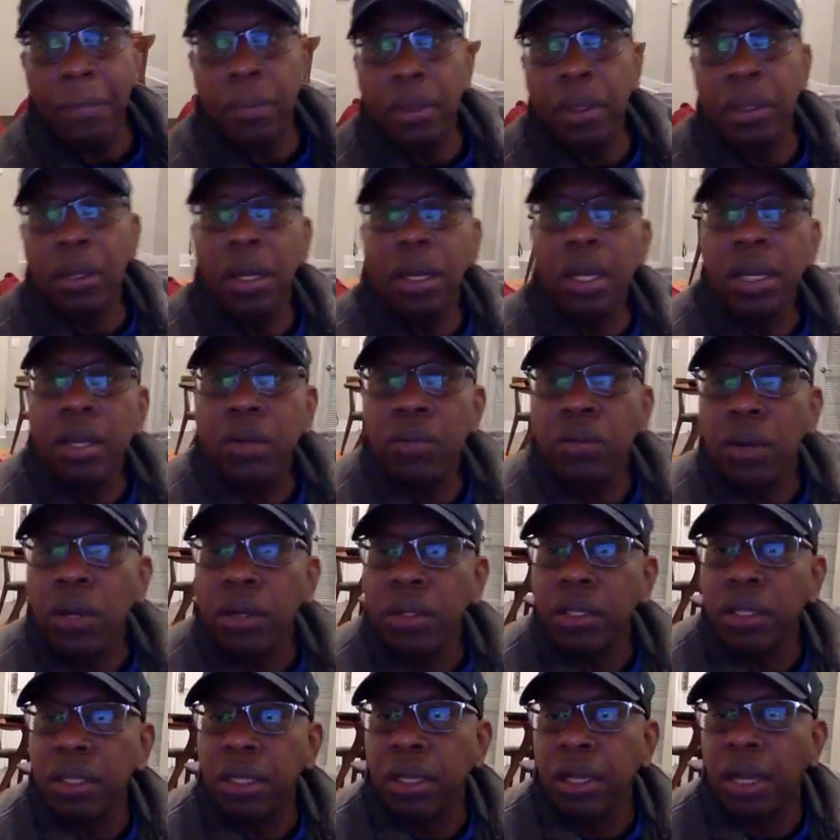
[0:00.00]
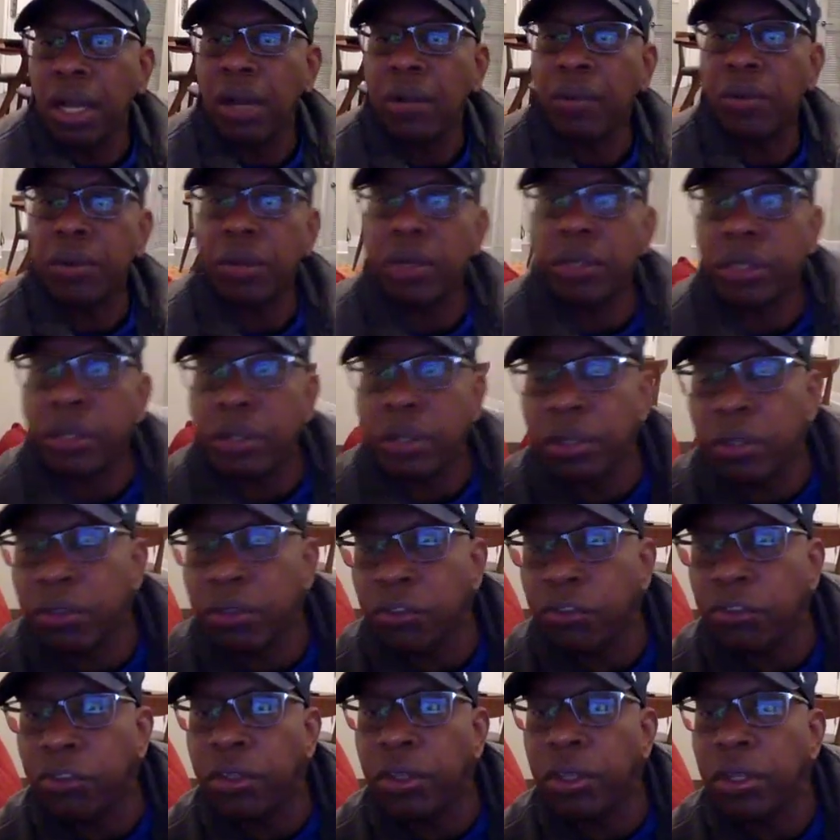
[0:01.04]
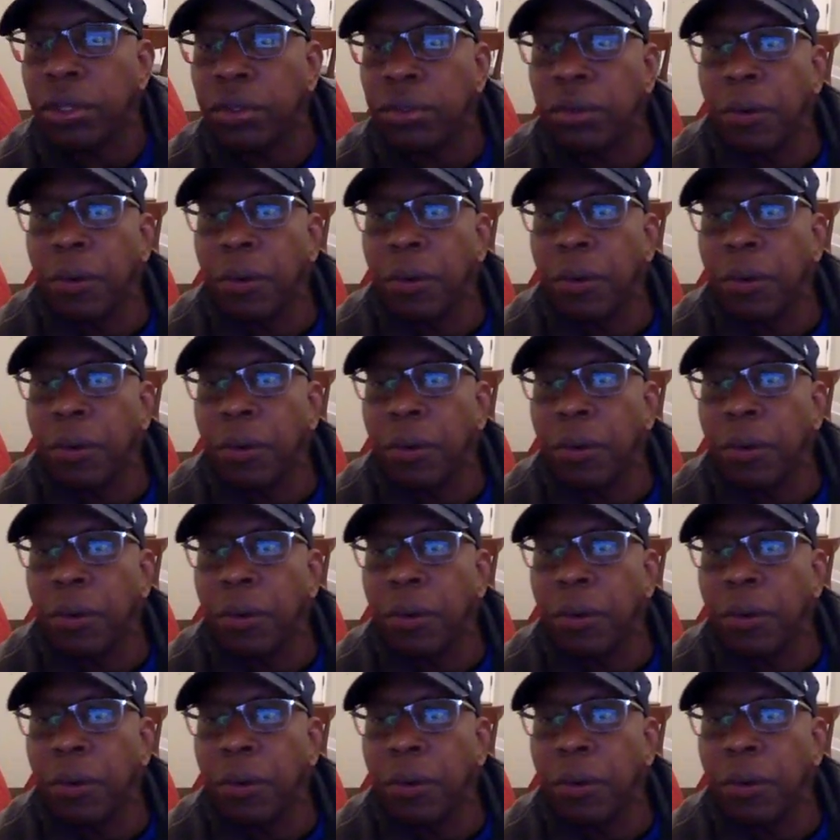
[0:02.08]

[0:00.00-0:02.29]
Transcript: Hey, Ronnie, how are you? Good to see you.